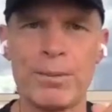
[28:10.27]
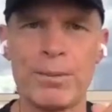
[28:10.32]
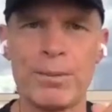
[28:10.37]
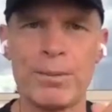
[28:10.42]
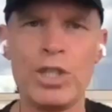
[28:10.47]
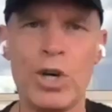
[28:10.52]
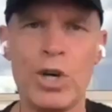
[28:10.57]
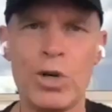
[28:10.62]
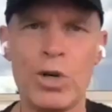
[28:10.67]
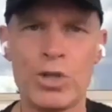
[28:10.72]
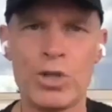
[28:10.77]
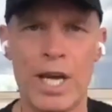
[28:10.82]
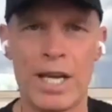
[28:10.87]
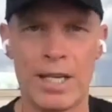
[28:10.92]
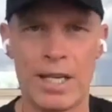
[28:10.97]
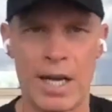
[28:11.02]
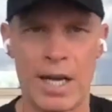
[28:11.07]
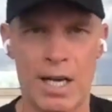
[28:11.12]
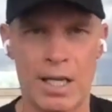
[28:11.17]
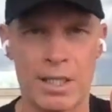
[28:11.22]
she knows
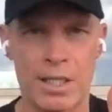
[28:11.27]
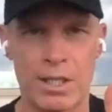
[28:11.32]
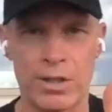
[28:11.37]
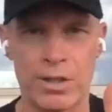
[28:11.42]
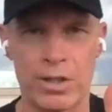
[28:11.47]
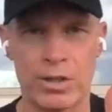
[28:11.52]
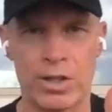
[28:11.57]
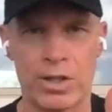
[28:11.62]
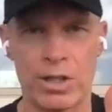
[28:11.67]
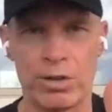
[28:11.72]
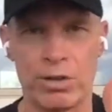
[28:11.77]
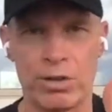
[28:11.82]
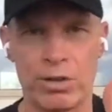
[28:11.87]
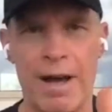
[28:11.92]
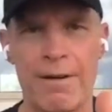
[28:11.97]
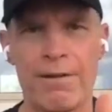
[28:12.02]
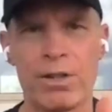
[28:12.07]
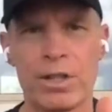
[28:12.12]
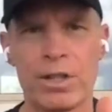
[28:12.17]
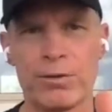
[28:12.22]
that on the
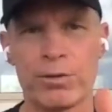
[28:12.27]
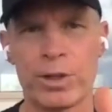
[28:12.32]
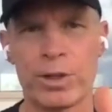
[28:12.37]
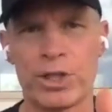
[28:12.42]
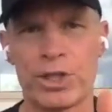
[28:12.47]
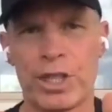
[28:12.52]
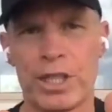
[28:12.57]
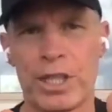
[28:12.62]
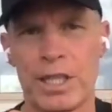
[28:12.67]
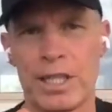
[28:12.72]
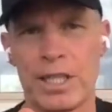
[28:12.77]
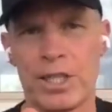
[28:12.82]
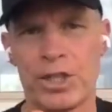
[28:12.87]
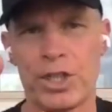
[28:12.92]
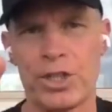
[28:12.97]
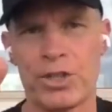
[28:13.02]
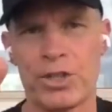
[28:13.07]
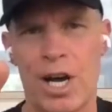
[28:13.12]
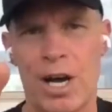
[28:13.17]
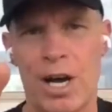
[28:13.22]
level of rigidity
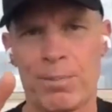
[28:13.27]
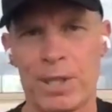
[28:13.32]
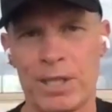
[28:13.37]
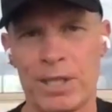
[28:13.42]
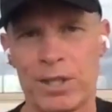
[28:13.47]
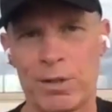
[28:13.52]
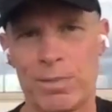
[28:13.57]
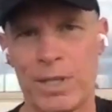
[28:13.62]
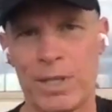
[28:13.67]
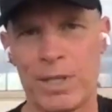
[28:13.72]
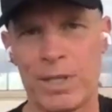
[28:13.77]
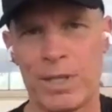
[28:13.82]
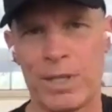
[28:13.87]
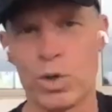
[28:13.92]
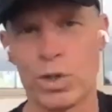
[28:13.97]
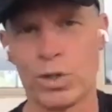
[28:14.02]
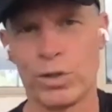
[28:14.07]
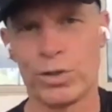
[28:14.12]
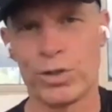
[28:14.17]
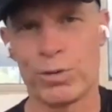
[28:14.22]
she's operating to be the
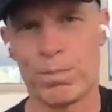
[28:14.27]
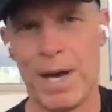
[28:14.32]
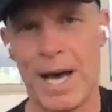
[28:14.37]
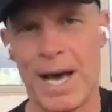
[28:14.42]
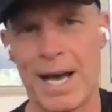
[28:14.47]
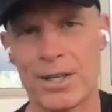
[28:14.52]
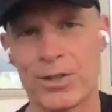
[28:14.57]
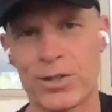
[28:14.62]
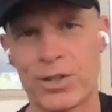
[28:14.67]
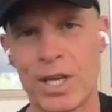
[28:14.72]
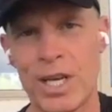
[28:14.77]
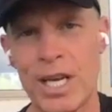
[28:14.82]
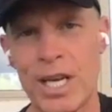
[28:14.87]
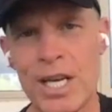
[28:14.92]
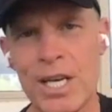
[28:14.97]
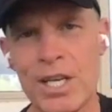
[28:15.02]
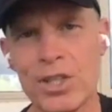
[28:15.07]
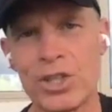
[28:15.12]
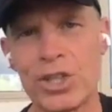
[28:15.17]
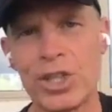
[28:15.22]
world's best
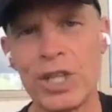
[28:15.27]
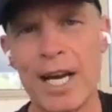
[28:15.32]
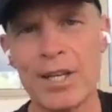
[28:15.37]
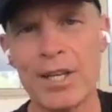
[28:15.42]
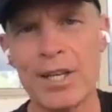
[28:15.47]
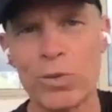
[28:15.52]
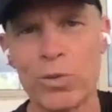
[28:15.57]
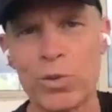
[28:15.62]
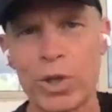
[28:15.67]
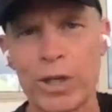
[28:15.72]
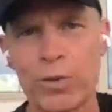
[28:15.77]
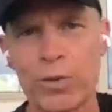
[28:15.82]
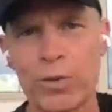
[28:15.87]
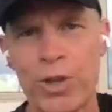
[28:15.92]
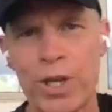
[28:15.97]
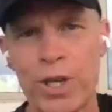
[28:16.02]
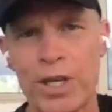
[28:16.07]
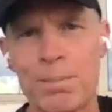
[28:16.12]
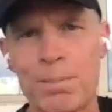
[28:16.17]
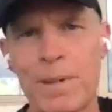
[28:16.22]
she has to work
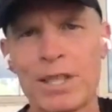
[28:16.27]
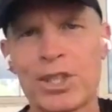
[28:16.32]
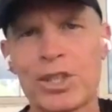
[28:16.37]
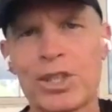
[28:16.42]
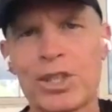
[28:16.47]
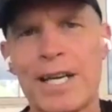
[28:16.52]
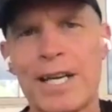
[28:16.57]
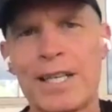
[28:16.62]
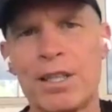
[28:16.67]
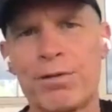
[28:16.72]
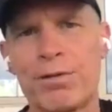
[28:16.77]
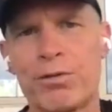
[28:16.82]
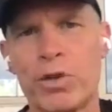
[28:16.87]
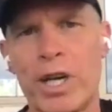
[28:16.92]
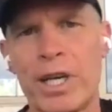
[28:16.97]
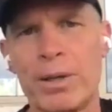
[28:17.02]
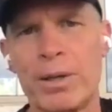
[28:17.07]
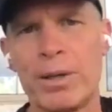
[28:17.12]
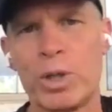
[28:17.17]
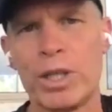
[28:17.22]
within a much tighter
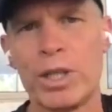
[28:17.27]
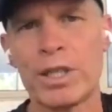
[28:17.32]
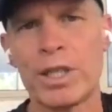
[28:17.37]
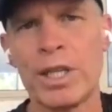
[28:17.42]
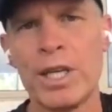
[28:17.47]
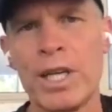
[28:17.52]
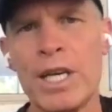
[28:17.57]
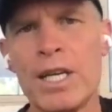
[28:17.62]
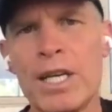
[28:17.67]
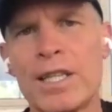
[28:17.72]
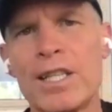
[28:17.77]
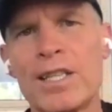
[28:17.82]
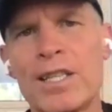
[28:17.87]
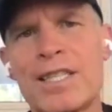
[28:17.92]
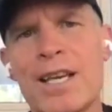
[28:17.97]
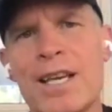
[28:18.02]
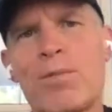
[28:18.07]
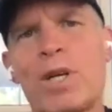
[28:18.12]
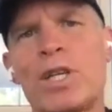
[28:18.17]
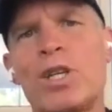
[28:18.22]
framework than
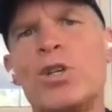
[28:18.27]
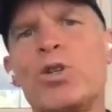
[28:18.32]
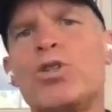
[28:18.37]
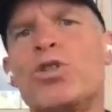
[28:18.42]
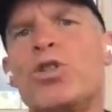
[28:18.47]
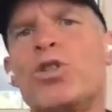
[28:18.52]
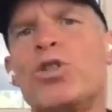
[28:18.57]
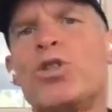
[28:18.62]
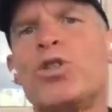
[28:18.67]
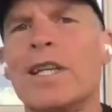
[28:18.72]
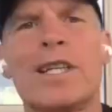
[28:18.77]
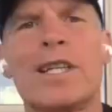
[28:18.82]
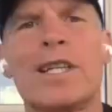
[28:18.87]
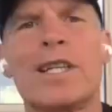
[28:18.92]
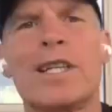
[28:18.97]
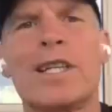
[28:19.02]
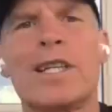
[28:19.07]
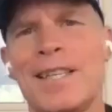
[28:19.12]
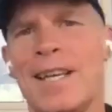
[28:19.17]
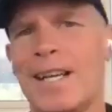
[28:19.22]
someone who's doing a
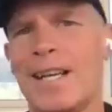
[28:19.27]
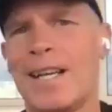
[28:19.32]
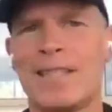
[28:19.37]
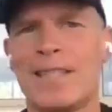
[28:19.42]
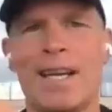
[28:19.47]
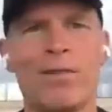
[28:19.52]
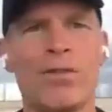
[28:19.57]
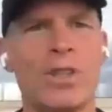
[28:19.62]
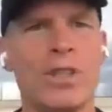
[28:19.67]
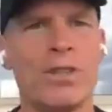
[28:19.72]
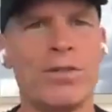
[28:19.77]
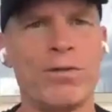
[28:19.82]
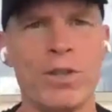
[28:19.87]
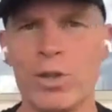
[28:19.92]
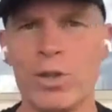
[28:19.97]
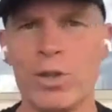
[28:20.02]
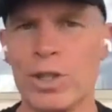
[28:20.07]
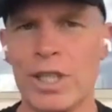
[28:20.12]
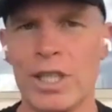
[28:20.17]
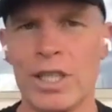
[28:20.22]
contest every
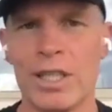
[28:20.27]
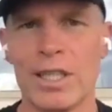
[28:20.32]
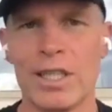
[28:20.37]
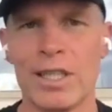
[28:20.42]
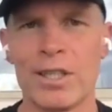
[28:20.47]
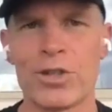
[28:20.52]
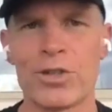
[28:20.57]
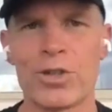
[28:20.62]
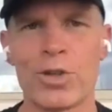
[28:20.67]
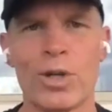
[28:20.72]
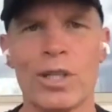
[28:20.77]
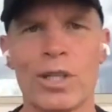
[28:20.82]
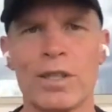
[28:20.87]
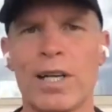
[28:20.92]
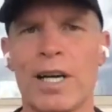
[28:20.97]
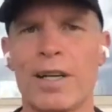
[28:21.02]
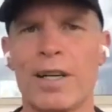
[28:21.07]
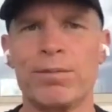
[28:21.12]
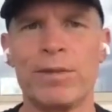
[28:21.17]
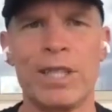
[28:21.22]
few years or
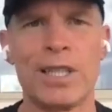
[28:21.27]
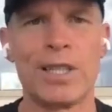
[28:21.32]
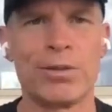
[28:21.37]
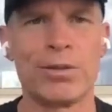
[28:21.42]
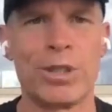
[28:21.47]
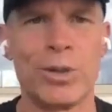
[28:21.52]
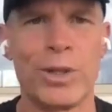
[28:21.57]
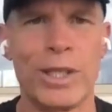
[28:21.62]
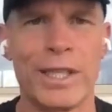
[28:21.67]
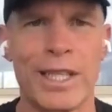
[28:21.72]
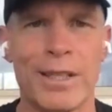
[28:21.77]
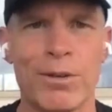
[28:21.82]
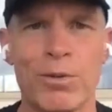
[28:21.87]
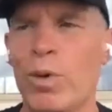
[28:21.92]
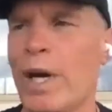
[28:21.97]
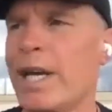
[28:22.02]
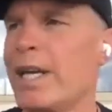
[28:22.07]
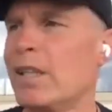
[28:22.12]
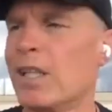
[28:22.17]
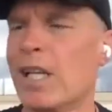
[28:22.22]
uh, you know doing a
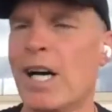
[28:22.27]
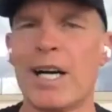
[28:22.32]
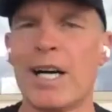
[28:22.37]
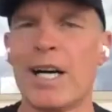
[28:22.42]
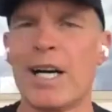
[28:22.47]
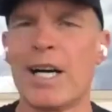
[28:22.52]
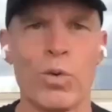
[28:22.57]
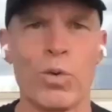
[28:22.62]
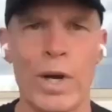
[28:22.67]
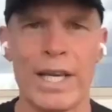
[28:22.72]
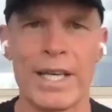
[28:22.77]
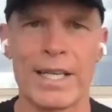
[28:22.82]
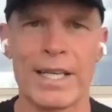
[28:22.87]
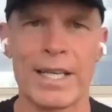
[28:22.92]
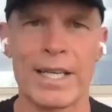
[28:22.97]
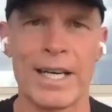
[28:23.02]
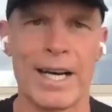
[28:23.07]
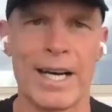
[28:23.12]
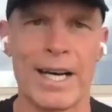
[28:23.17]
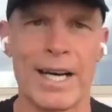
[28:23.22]
weight lot or weight
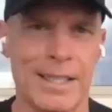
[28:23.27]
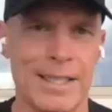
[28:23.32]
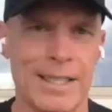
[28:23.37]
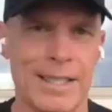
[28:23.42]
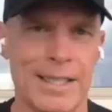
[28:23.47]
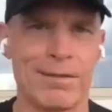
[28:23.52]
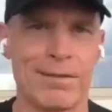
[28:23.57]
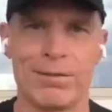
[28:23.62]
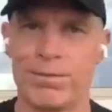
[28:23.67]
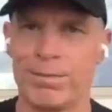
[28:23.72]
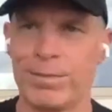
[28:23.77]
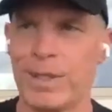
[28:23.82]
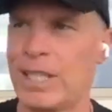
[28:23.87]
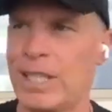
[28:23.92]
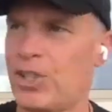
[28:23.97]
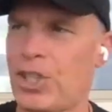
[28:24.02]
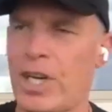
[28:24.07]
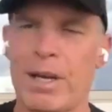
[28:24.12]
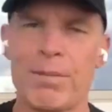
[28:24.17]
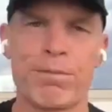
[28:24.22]
cut to get in
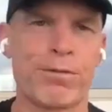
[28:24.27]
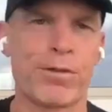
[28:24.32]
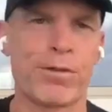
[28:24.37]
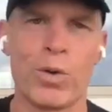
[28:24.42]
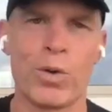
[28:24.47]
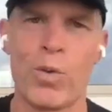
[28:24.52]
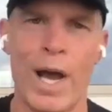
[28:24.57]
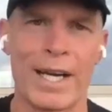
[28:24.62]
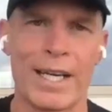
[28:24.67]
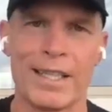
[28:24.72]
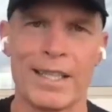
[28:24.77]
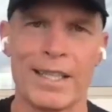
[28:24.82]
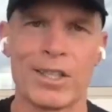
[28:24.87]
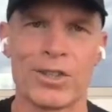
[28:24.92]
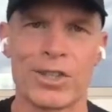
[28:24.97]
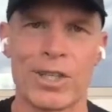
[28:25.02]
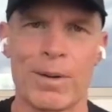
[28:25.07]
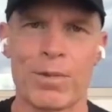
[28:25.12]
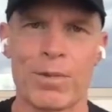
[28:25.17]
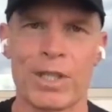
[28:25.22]
shape for a wedding or
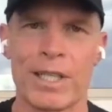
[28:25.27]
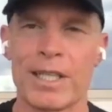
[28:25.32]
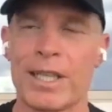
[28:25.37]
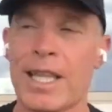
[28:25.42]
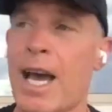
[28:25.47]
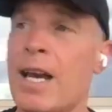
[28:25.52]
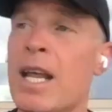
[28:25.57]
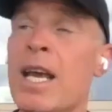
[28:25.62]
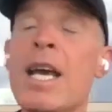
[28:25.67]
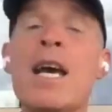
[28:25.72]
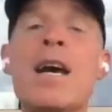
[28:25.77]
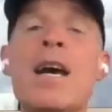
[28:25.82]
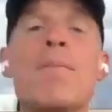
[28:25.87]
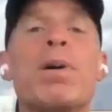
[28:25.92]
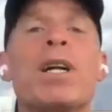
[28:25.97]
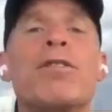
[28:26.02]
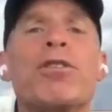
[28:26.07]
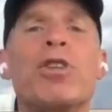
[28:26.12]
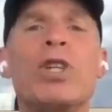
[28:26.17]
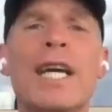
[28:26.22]
something like that
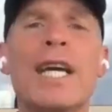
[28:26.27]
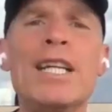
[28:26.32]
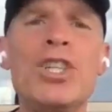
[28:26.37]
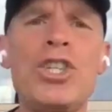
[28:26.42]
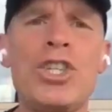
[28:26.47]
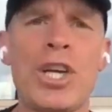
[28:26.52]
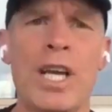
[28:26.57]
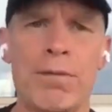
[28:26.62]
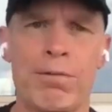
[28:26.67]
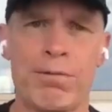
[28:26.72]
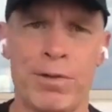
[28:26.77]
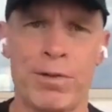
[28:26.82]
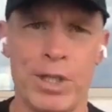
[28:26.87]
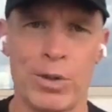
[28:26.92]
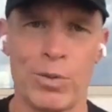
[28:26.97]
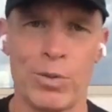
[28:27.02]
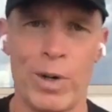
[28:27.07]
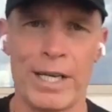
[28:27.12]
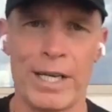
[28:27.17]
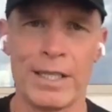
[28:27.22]
but if you get in shape for
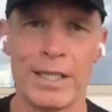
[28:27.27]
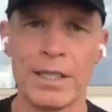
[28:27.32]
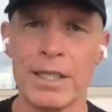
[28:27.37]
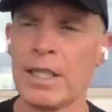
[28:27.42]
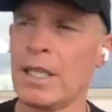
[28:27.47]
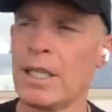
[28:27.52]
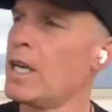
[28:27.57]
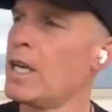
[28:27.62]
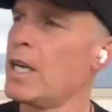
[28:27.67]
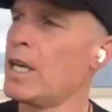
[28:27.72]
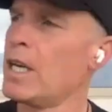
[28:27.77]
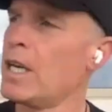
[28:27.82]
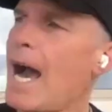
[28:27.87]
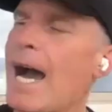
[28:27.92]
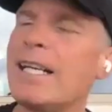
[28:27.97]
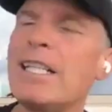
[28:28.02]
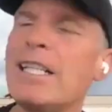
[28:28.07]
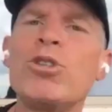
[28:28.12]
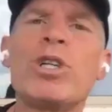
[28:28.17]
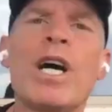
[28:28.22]
your wedding,
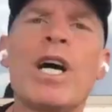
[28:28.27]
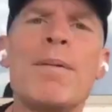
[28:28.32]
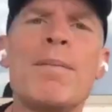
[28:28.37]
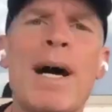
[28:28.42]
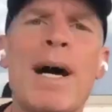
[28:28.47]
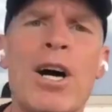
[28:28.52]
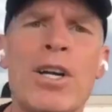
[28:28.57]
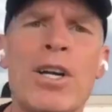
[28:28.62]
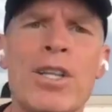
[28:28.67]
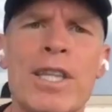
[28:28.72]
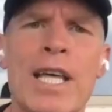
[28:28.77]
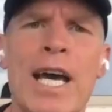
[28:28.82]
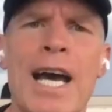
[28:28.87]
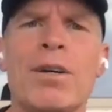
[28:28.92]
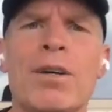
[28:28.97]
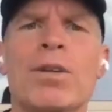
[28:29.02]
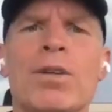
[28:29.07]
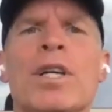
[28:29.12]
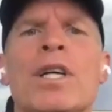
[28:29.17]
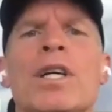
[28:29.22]
how do you come out of
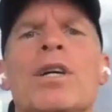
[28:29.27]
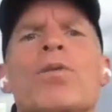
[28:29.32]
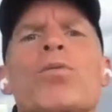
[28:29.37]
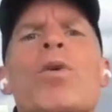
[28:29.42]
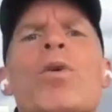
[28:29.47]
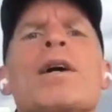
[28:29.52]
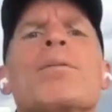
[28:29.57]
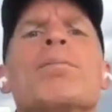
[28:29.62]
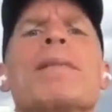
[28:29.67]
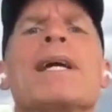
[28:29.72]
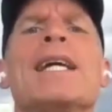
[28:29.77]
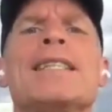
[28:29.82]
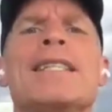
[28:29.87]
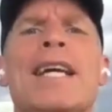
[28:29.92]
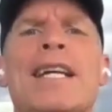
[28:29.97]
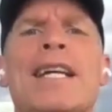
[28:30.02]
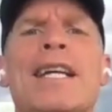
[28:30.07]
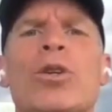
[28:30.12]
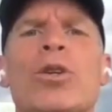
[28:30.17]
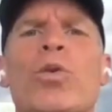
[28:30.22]
that while
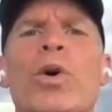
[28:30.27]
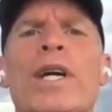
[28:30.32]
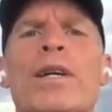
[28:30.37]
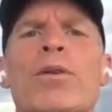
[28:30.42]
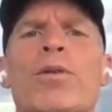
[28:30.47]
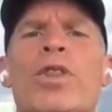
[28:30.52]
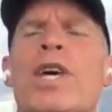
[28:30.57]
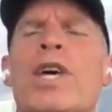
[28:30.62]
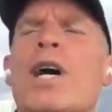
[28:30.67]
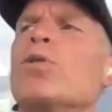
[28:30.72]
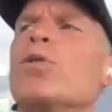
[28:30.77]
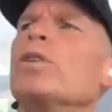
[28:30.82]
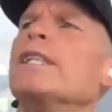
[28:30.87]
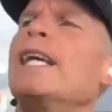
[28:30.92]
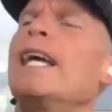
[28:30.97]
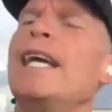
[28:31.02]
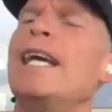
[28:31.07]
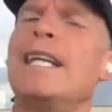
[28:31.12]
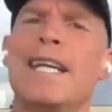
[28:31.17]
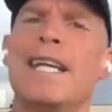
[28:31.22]
maintaining your weight without
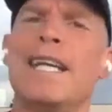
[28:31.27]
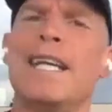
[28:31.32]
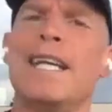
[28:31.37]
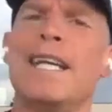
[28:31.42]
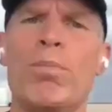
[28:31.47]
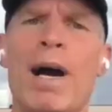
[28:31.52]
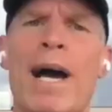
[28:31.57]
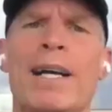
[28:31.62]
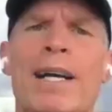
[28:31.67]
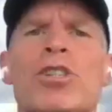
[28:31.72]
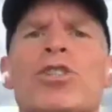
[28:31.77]
gaining it all back?